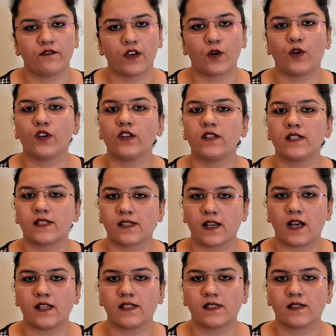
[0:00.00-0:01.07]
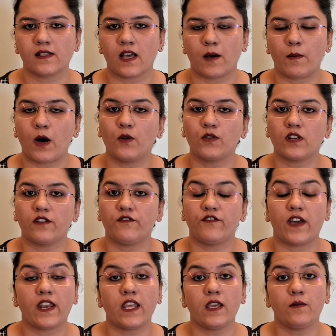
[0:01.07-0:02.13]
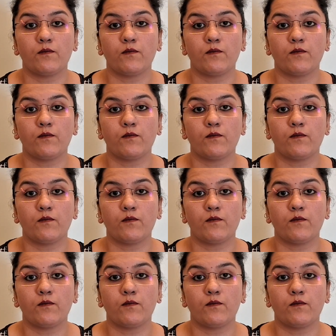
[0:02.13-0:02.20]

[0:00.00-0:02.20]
we are going to discuss about a very